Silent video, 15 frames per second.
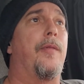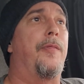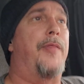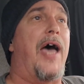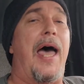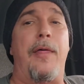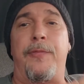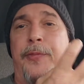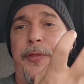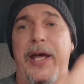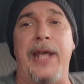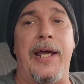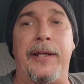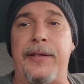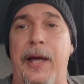that
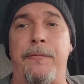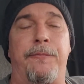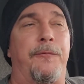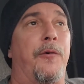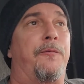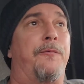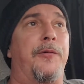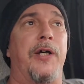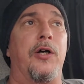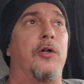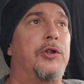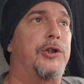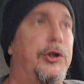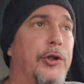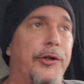thing that
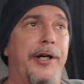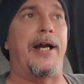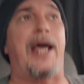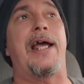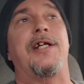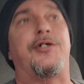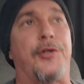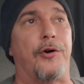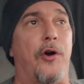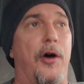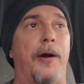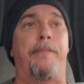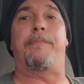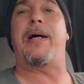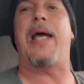fulfills your nature
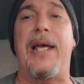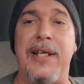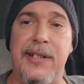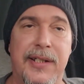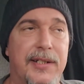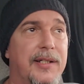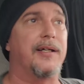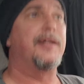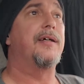on a base